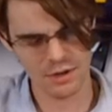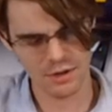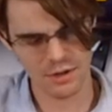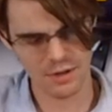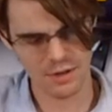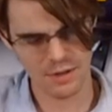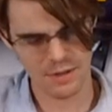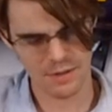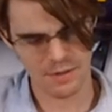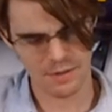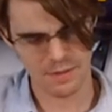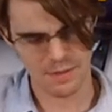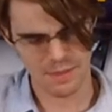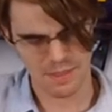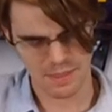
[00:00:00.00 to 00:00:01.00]

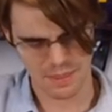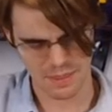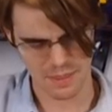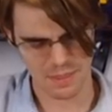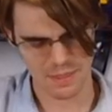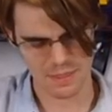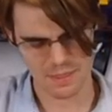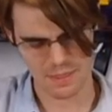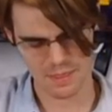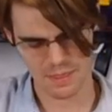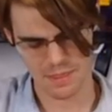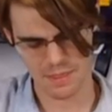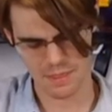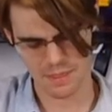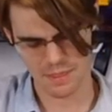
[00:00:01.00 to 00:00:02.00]
(silence)